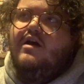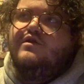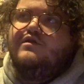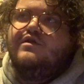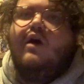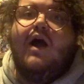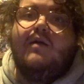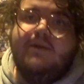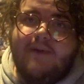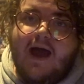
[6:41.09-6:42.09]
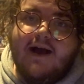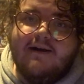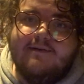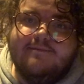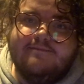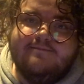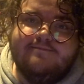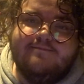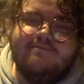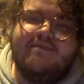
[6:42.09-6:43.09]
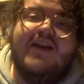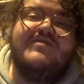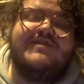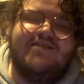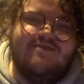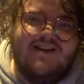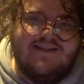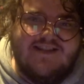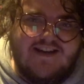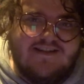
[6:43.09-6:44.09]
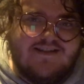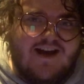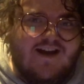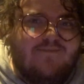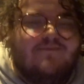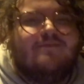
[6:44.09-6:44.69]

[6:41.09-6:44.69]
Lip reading: So I'll be back. I will see you guys next time.